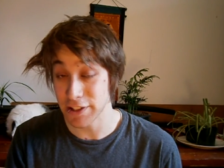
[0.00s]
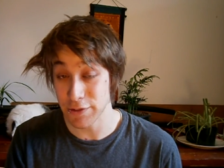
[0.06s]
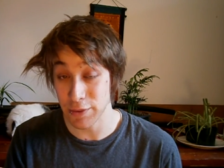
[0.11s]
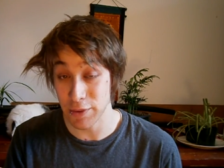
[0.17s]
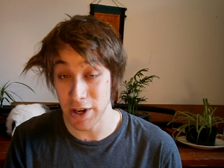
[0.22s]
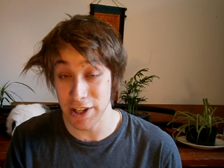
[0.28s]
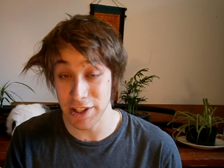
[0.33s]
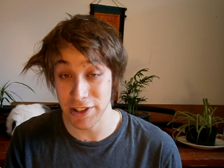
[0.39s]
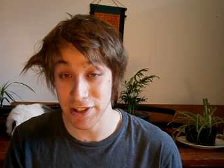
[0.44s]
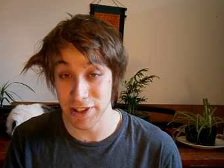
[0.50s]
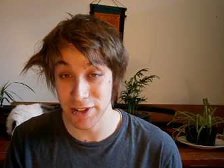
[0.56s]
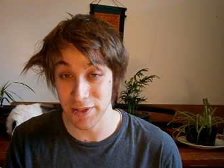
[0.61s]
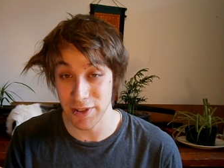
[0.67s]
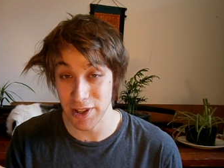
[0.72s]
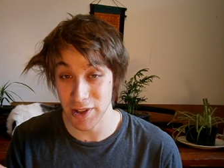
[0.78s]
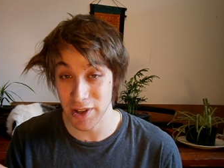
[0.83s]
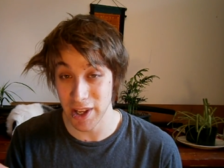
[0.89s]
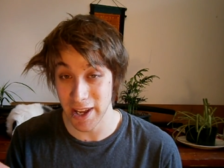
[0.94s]
for watching this
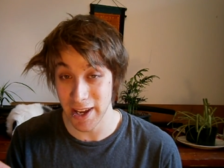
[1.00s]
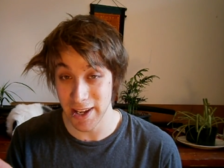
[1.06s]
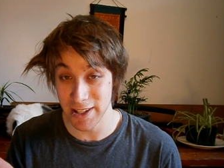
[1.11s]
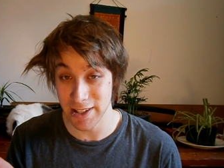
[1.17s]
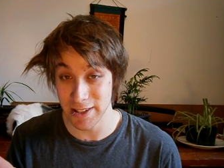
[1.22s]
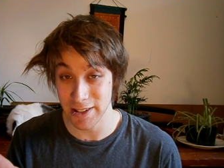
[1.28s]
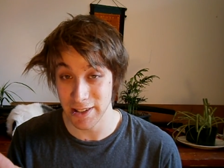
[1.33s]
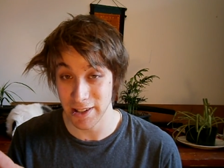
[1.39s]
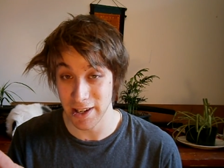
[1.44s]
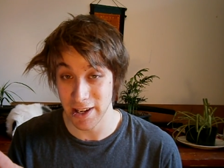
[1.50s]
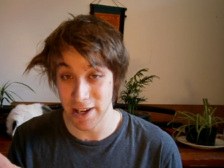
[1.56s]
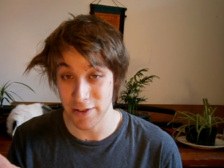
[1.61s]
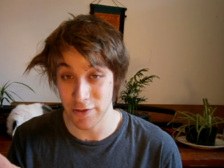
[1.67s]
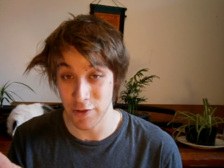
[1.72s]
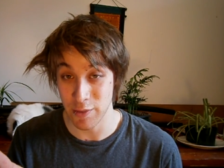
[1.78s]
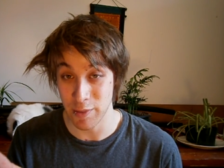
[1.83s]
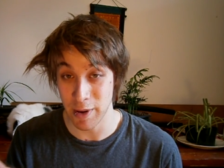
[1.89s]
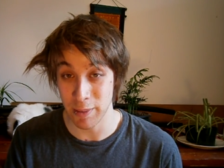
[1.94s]
video, guys, and
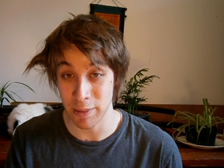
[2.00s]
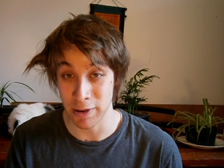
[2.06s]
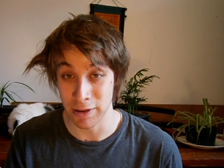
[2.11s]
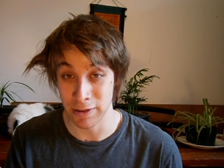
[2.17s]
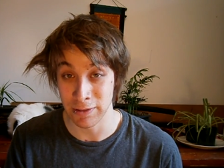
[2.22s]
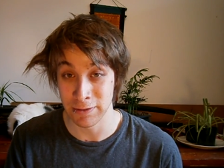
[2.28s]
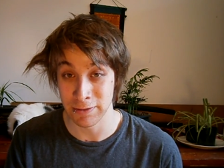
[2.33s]
remember,